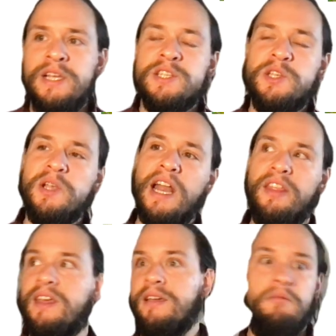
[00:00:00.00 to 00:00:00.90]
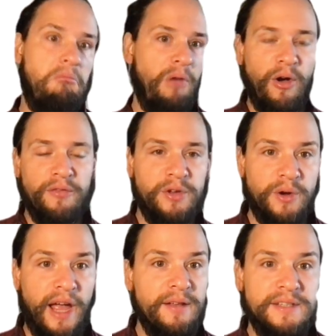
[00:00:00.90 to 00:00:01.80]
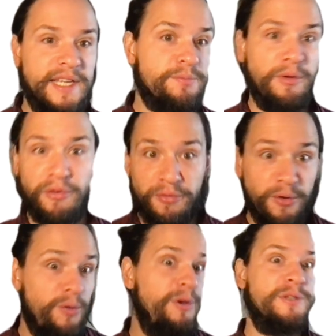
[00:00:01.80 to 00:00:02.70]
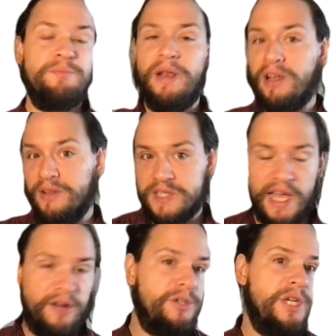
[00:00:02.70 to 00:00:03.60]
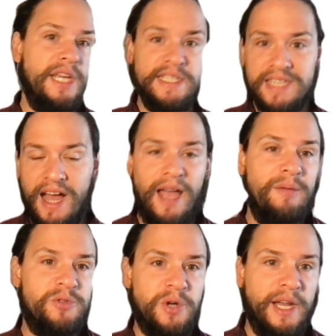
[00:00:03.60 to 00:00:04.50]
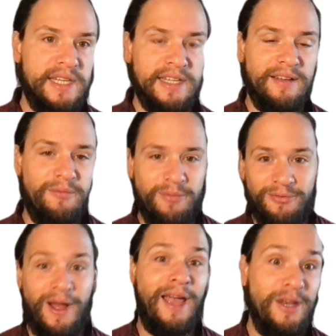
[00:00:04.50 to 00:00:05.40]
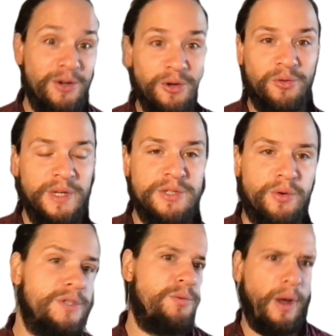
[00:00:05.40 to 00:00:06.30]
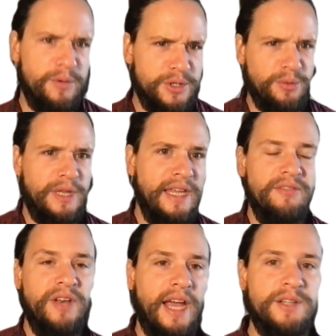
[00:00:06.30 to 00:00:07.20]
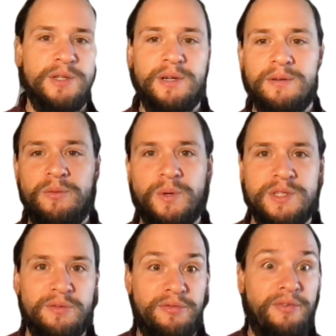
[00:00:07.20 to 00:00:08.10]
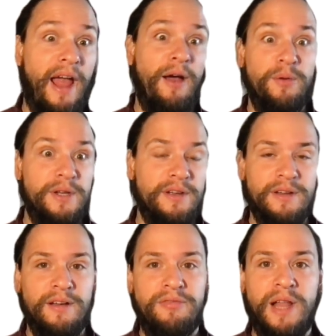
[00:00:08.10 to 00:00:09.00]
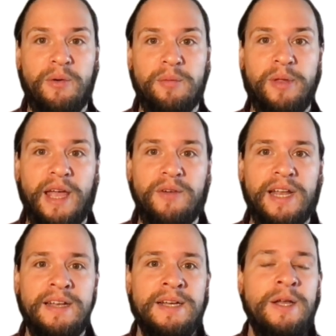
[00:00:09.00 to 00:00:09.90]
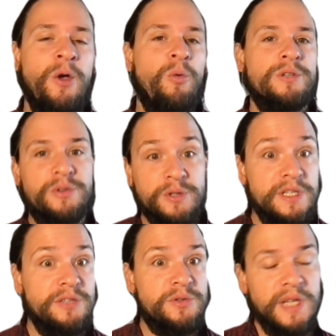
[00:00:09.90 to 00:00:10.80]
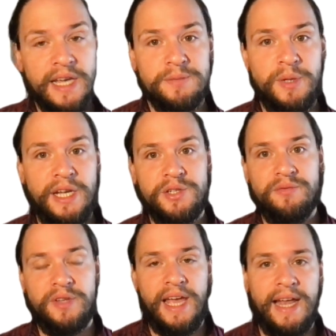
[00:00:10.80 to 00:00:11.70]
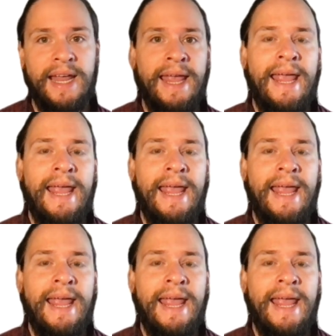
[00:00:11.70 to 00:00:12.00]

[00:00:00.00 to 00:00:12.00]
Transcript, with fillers: So you kind of think, oh, if you're desperate for food, you're spending all this energy and time trying to find good resources, why would you leave nectar once you've found a, a flowering plant, right? Well, so there's an interesting explanation for that.